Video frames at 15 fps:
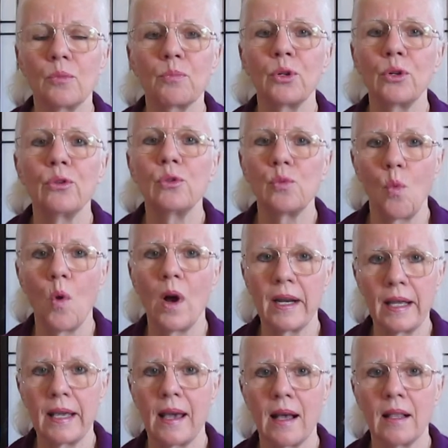produce
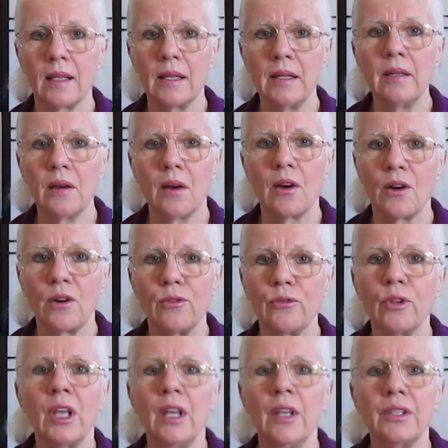1 gallon
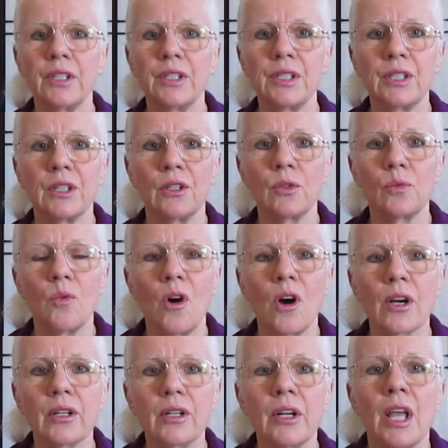of distilled
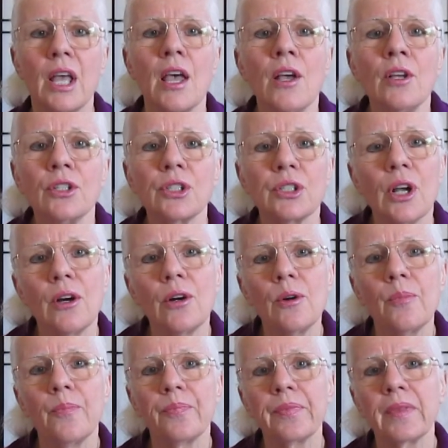water.
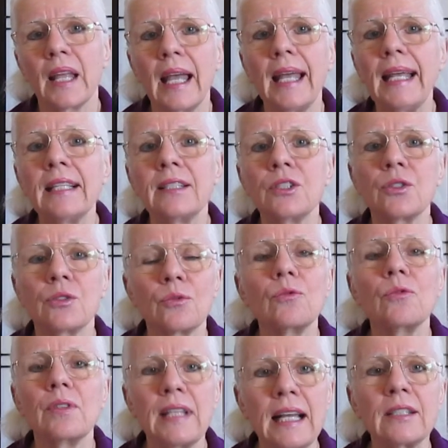So
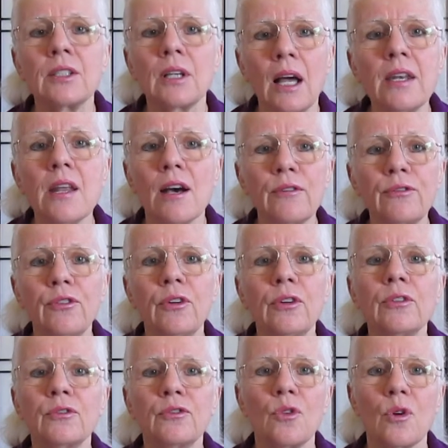that's enough
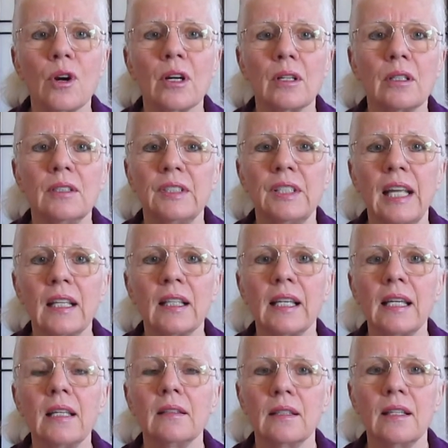for
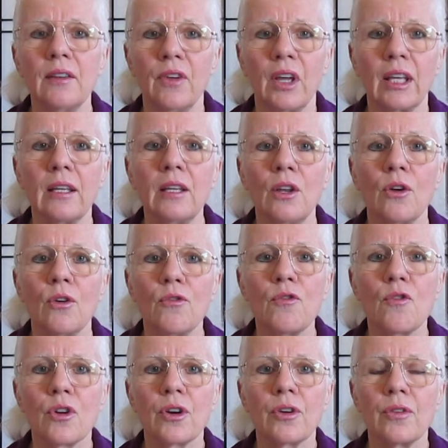daily living,
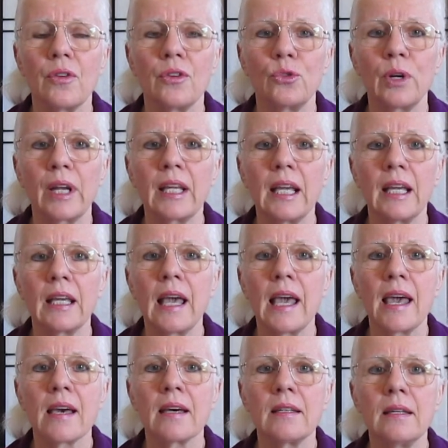for drinking
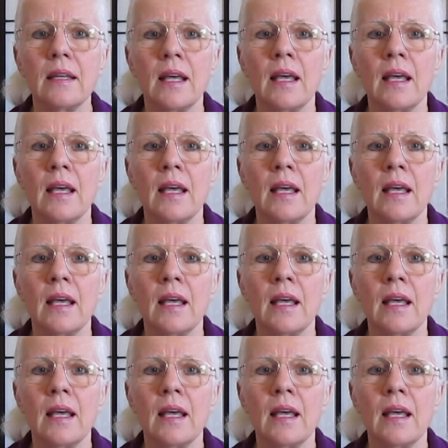and